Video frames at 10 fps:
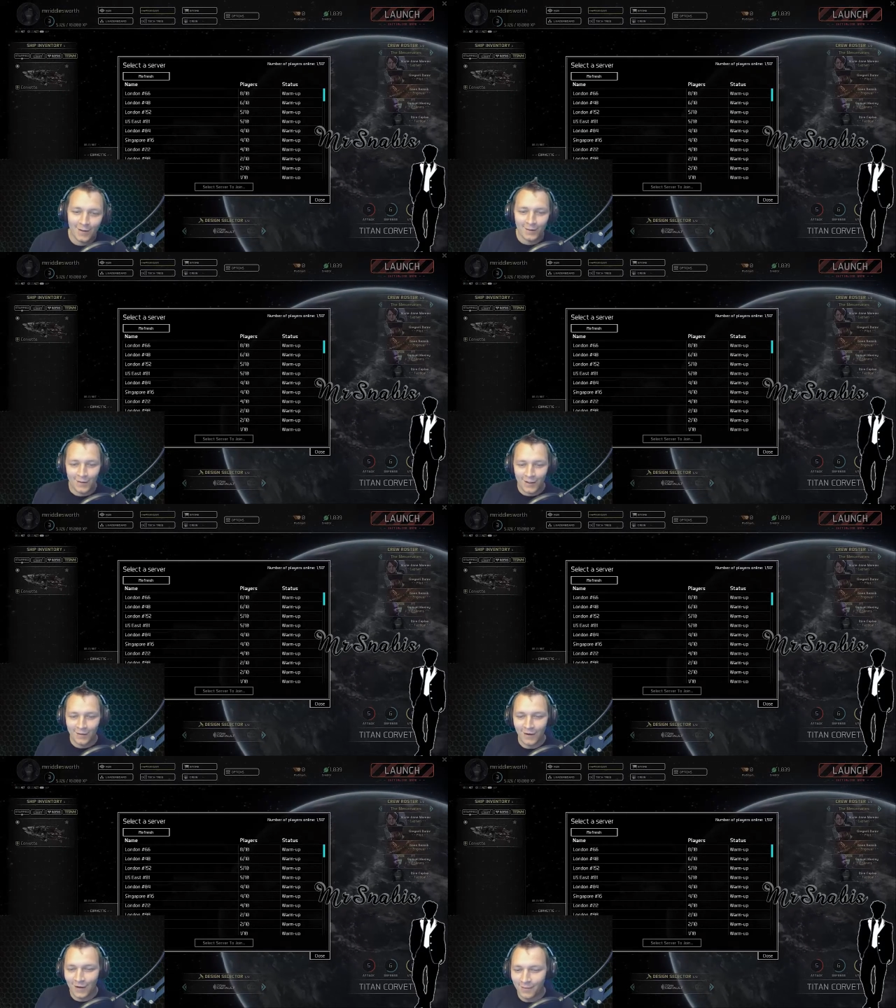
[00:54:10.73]
Holy
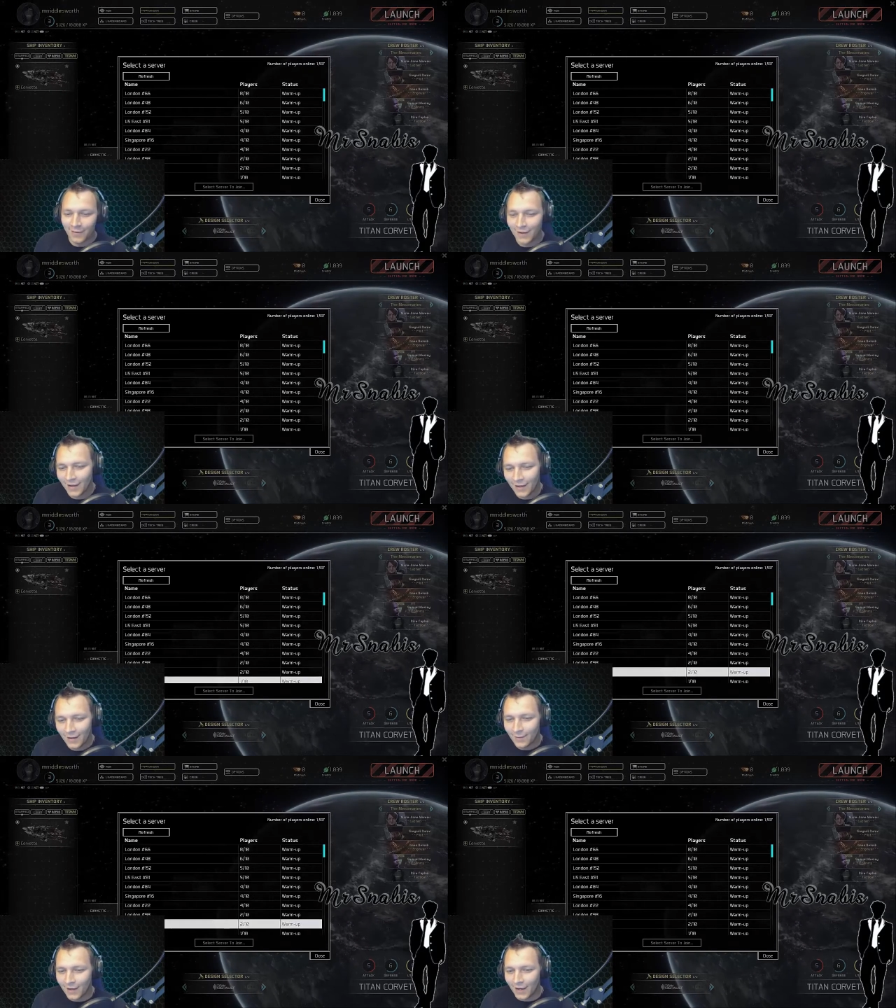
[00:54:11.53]
crap.
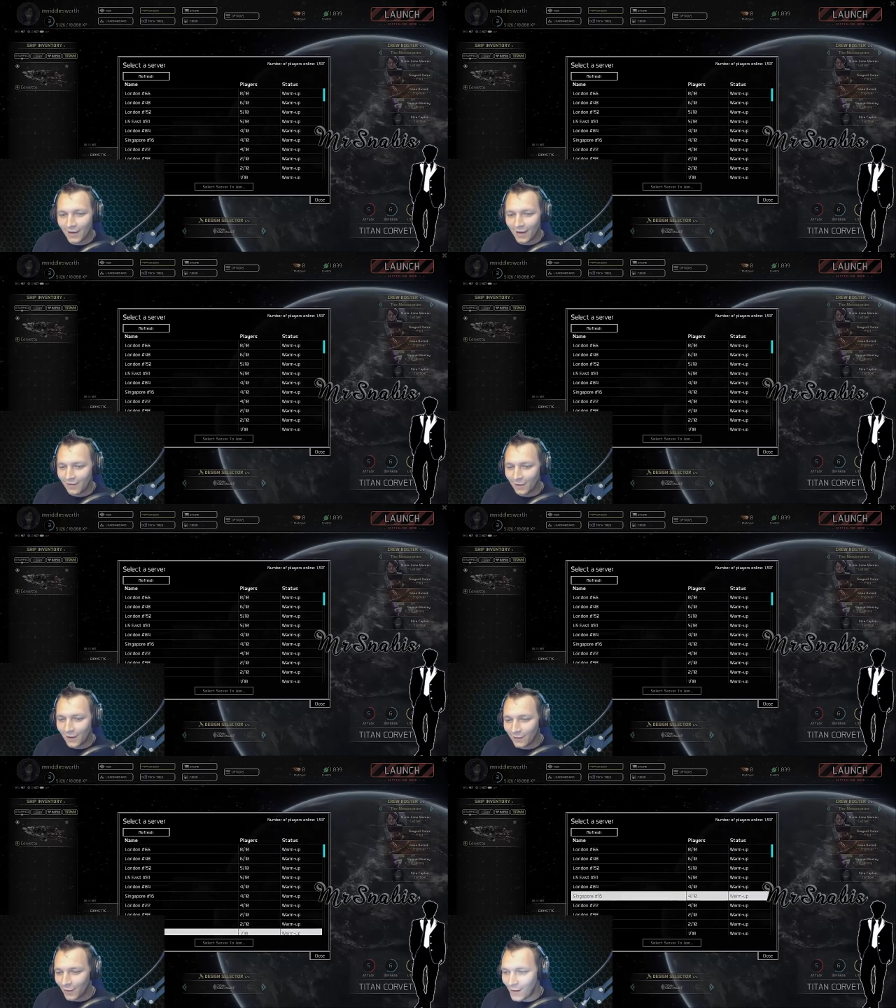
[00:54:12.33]
But yeah, that's
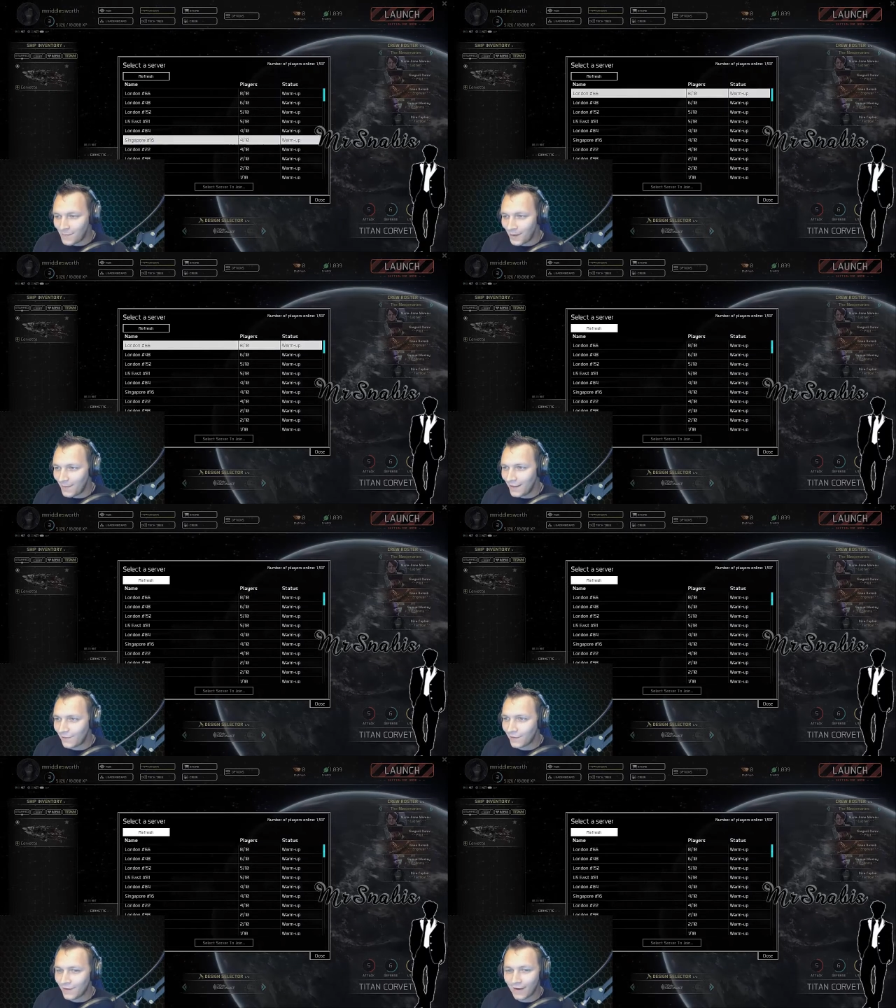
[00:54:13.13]
all I've got on my
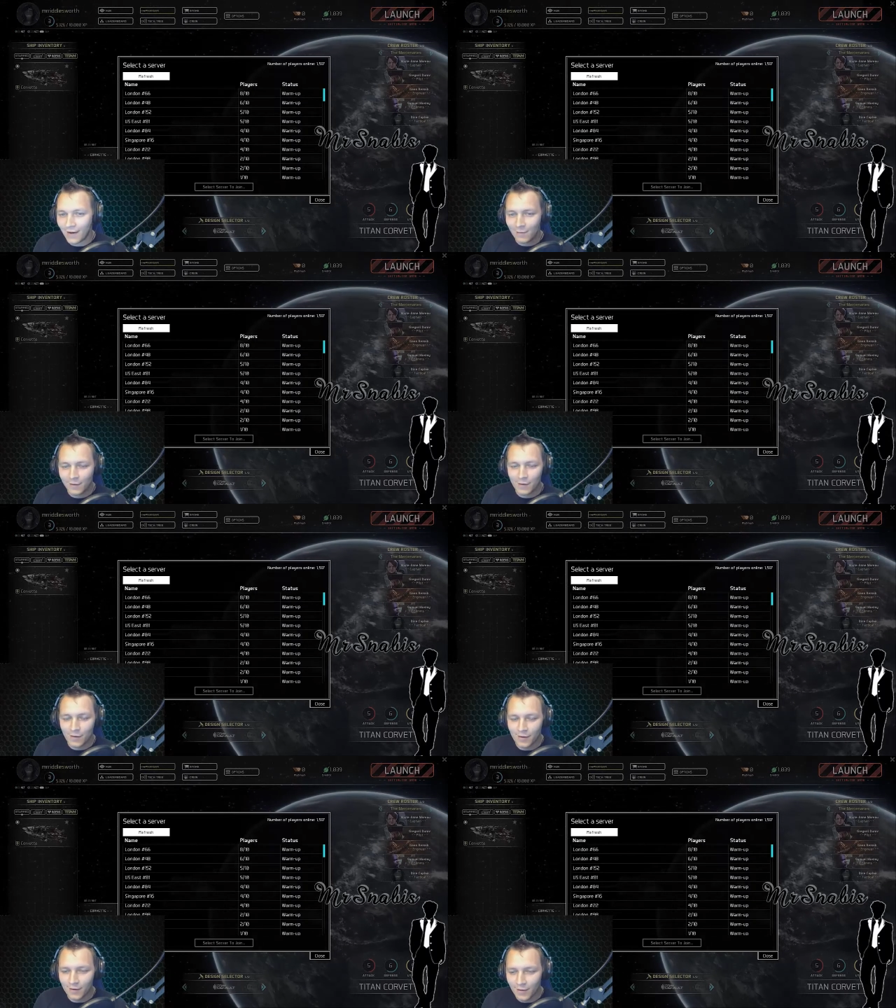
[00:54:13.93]
mind for today. What
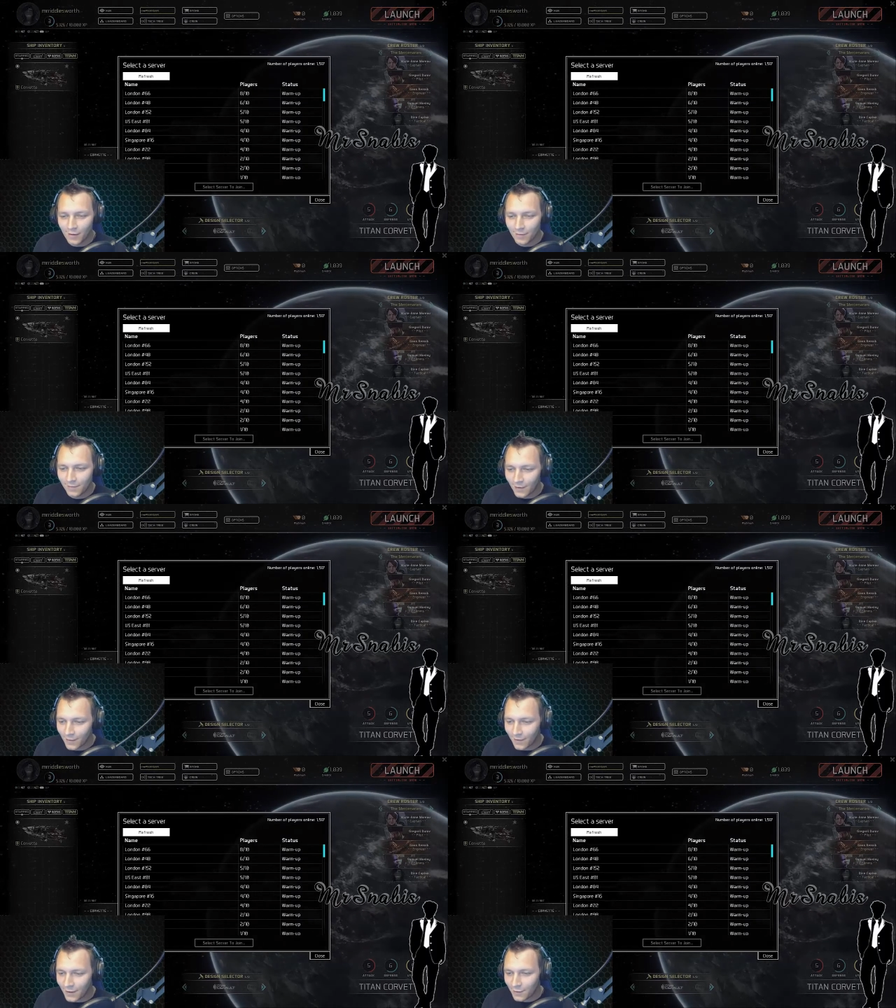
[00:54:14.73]
are
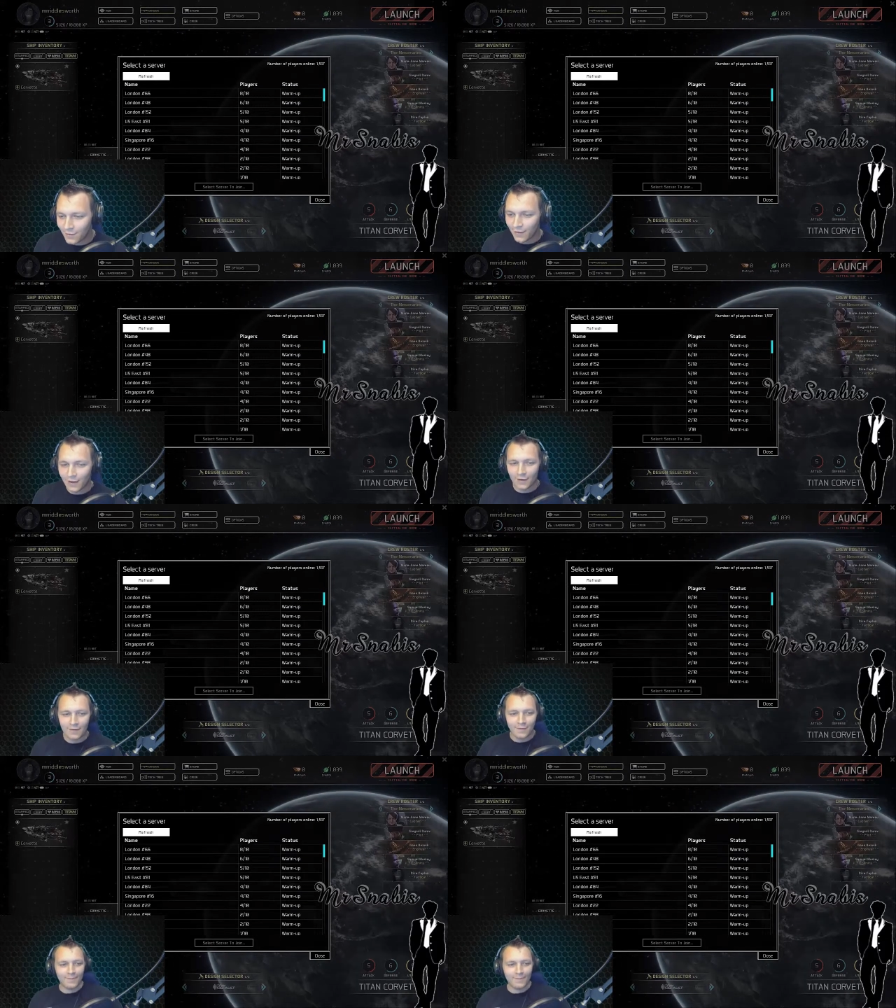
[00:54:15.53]
you finished? Are you done?